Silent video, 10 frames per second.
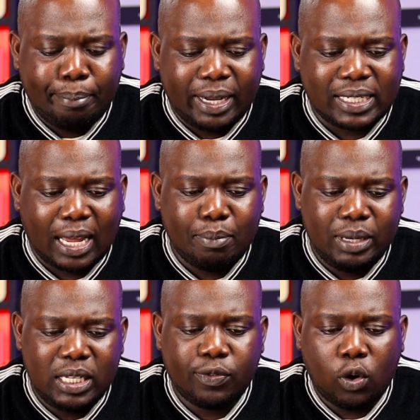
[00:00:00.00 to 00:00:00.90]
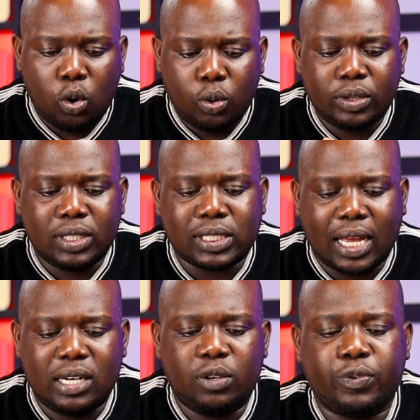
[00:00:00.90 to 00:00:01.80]
But I believe all these
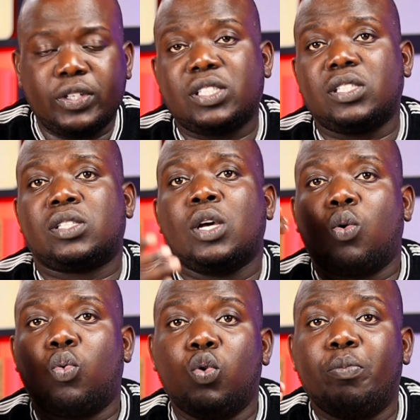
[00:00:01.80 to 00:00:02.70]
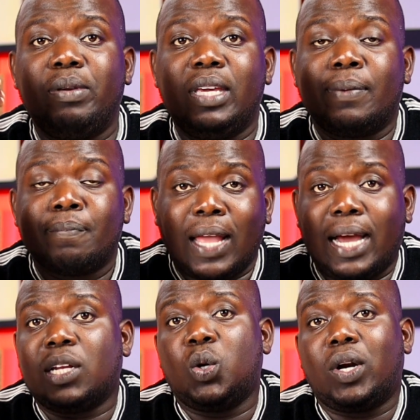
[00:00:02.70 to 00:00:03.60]
added features will be
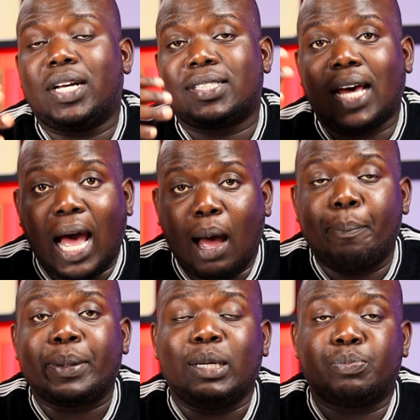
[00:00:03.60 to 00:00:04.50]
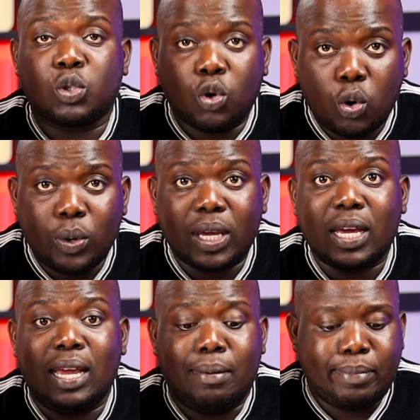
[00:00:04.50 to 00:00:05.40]
added on as the app keeps
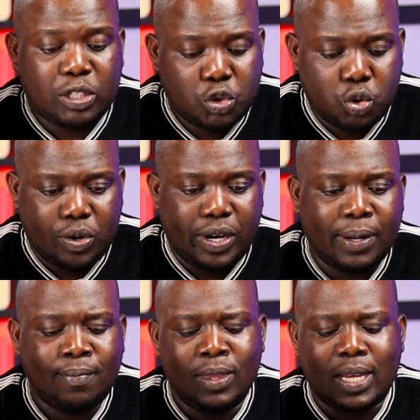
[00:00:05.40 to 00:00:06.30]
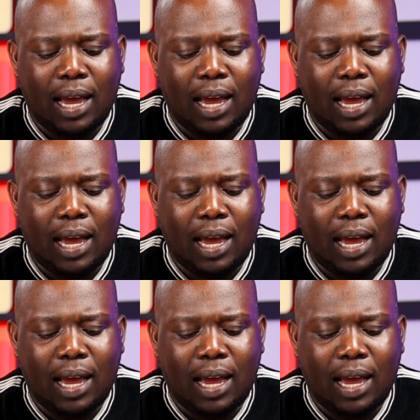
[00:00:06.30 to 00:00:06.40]
growing and maturing.